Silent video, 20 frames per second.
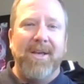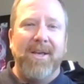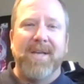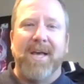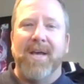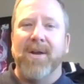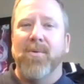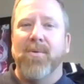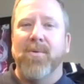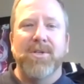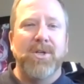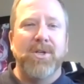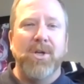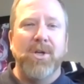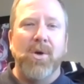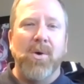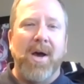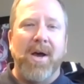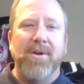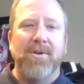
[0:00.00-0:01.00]
He goes, I don't want you to
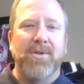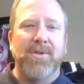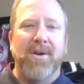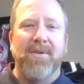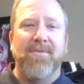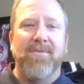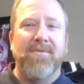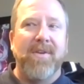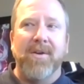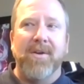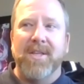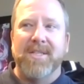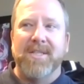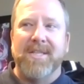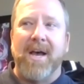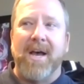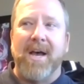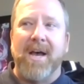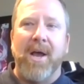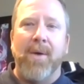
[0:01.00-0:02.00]
go out and try to figure
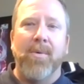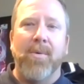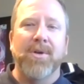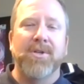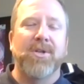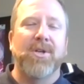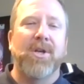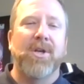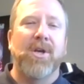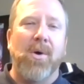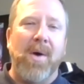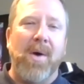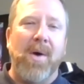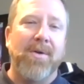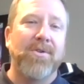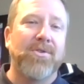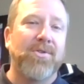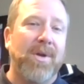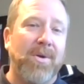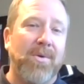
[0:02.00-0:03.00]
this out. I want you to go
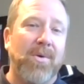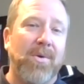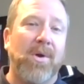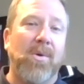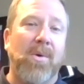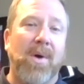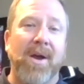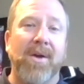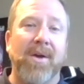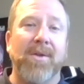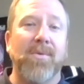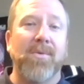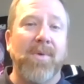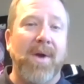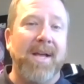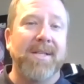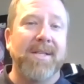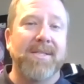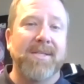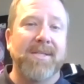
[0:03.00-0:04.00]
out and try to acquire the
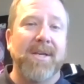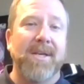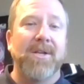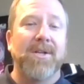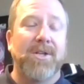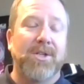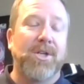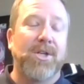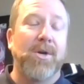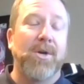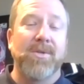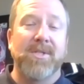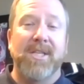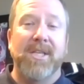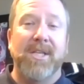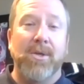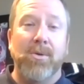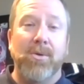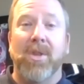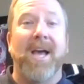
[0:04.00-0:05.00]
rights to shows
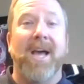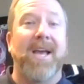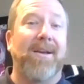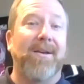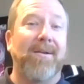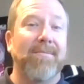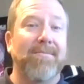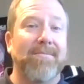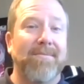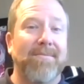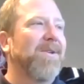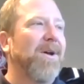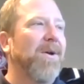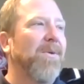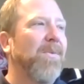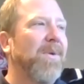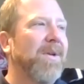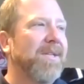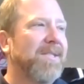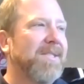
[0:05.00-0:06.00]
that you like. So
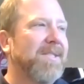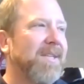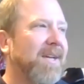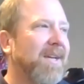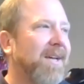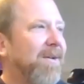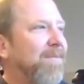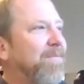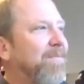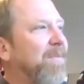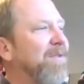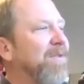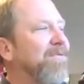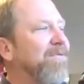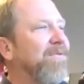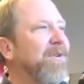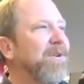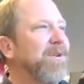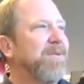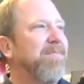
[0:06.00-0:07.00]
I went to my
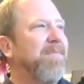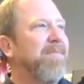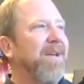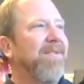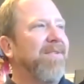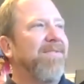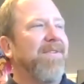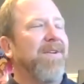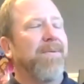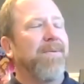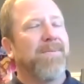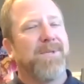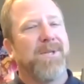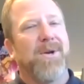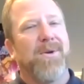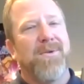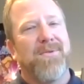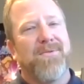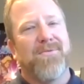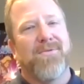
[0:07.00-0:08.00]
first big film
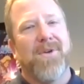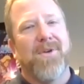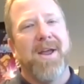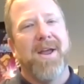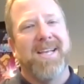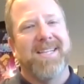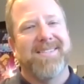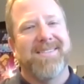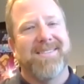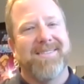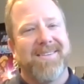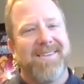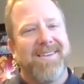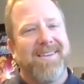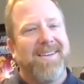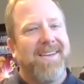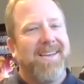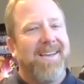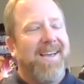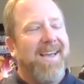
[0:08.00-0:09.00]
show in France.
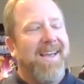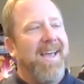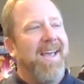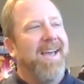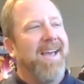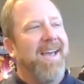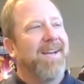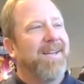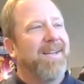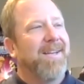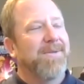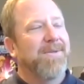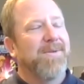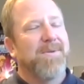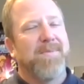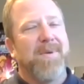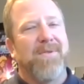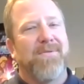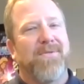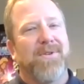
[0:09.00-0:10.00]
And this
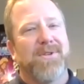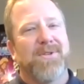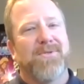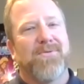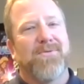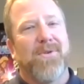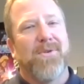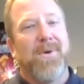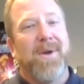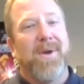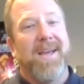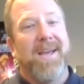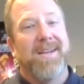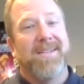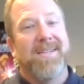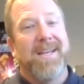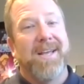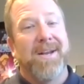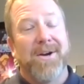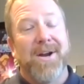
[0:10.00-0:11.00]
was my first foray
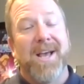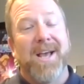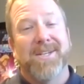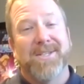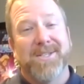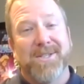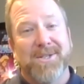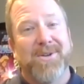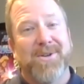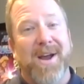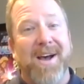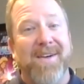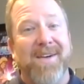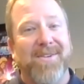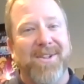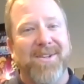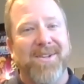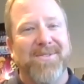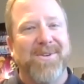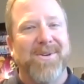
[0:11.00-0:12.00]
into international
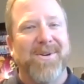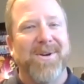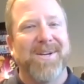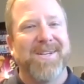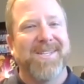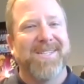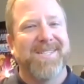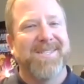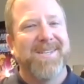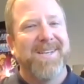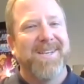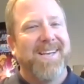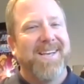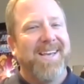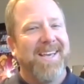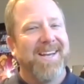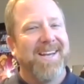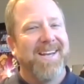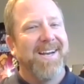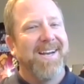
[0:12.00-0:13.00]
travel, of course,
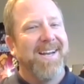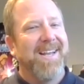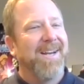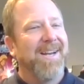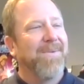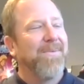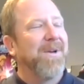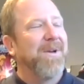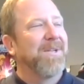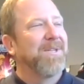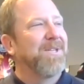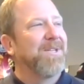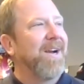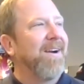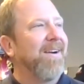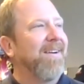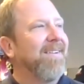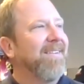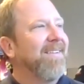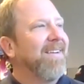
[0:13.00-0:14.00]
in a
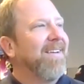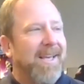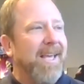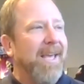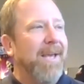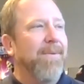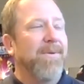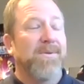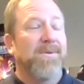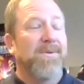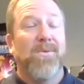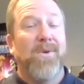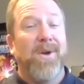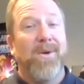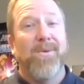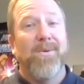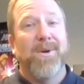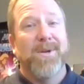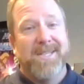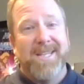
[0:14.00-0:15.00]
wheelchair. It was
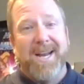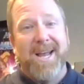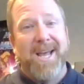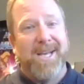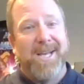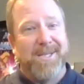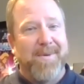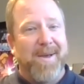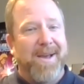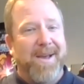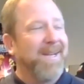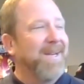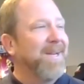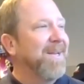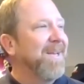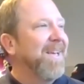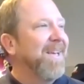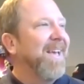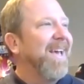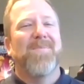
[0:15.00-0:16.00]
way worse than I
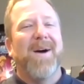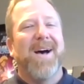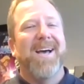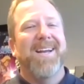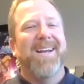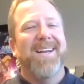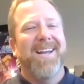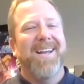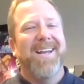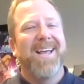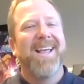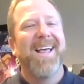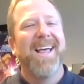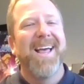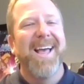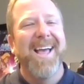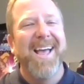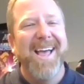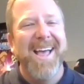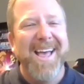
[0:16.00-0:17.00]
expected. But
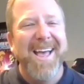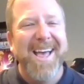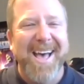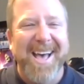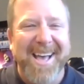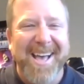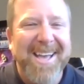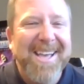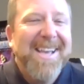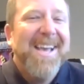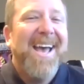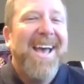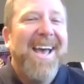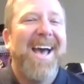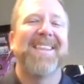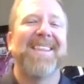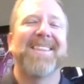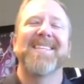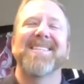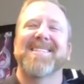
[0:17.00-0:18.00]

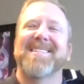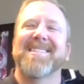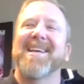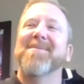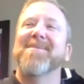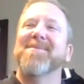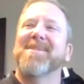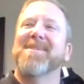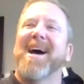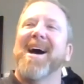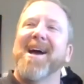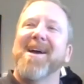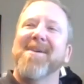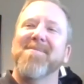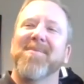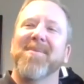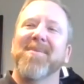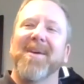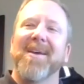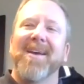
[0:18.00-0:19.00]
at the same
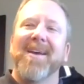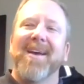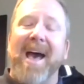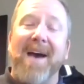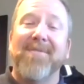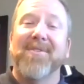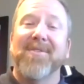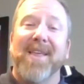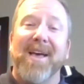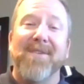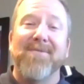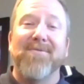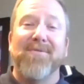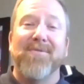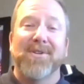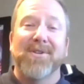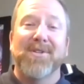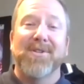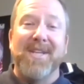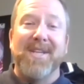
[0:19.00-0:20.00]
time, after that
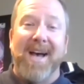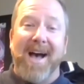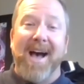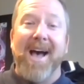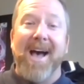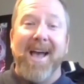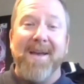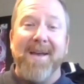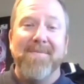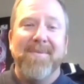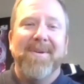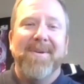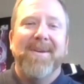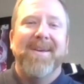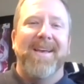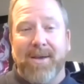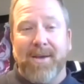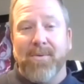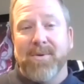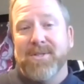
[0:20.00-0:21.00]
first time,
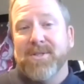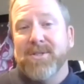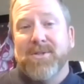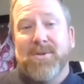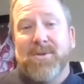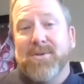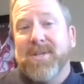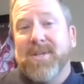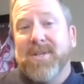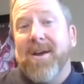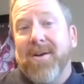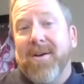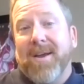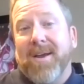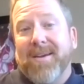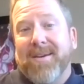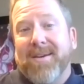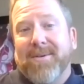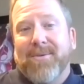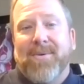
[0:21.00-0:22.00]
it wasn't so scary,
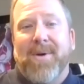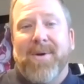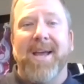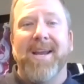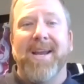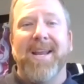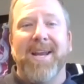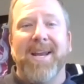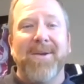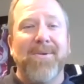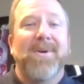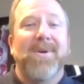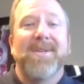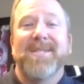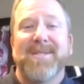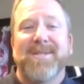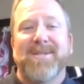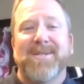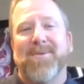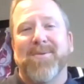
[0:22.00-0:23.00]
right? And it
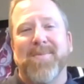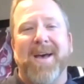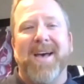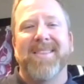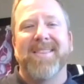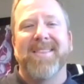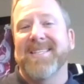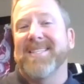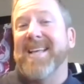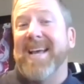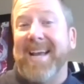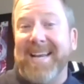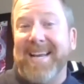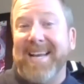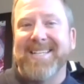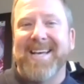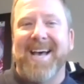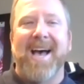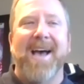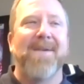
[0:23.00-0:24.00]
wasn't so bad the
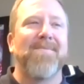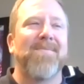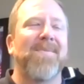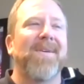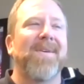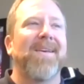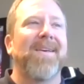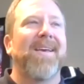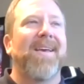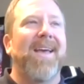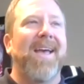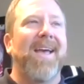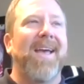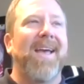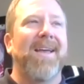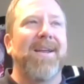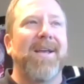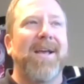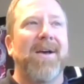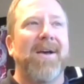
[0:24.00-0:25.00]
second time.
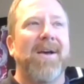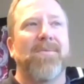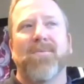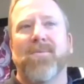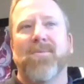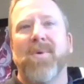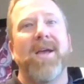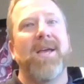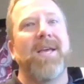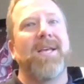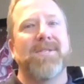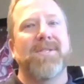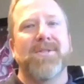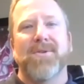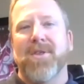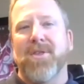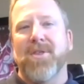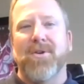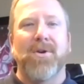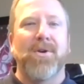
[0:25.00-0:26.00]
And it got way
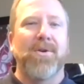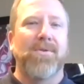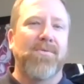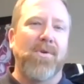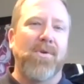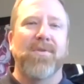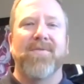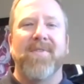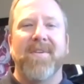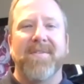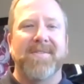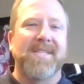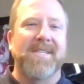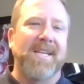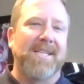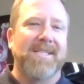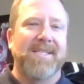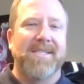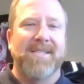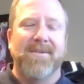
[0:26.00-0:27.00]
easier the third, fourth, fifth,
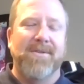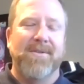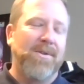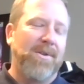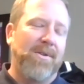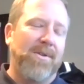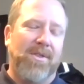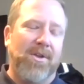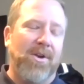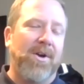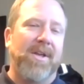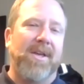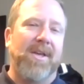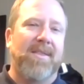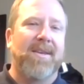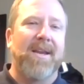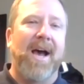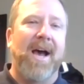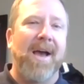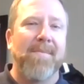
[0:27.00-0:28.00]
sixth,
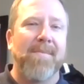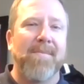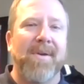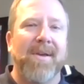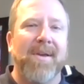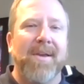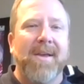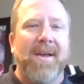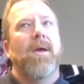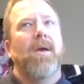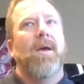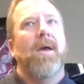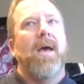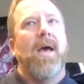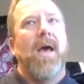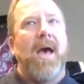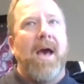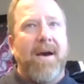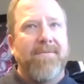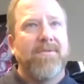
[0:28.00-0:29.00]
30th time.
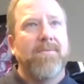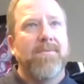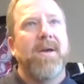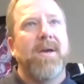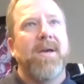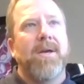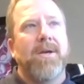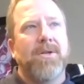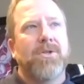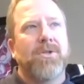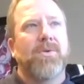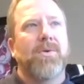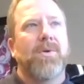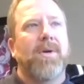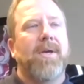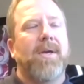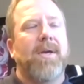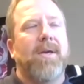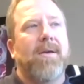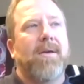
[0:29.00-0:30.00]
After my
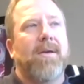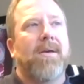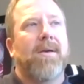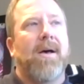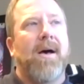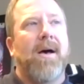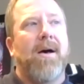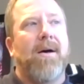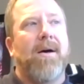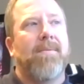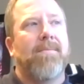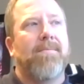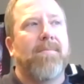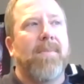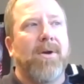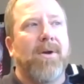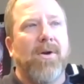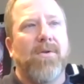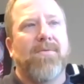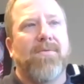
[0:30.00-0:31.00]
injury,
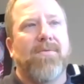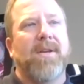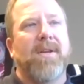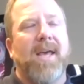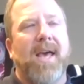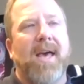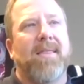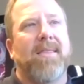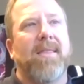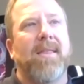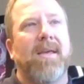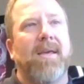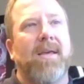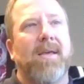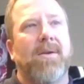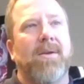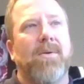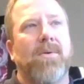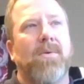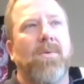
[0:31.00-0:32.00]
my girlfriend
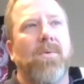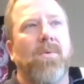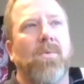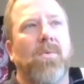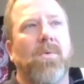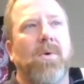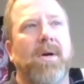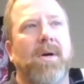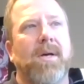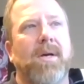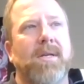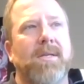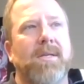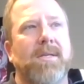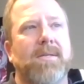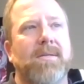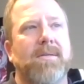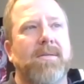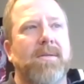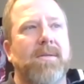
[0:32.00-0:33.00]
Kathleen
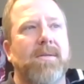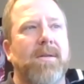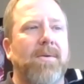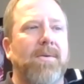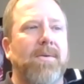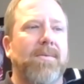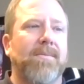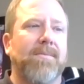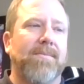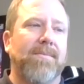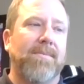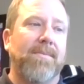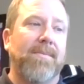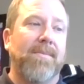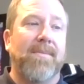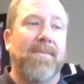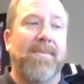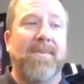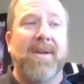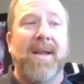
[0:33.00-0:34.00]
was
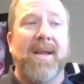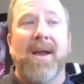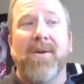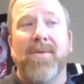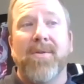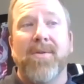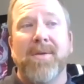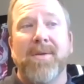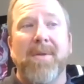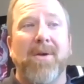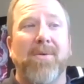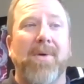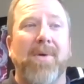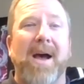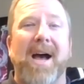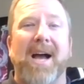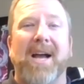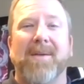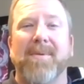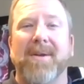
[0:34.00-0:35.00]
not only my
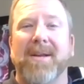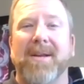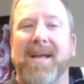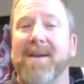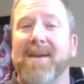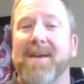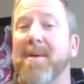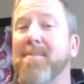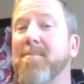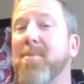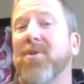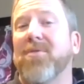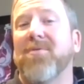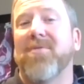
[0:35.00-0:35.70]
rock, but kind of my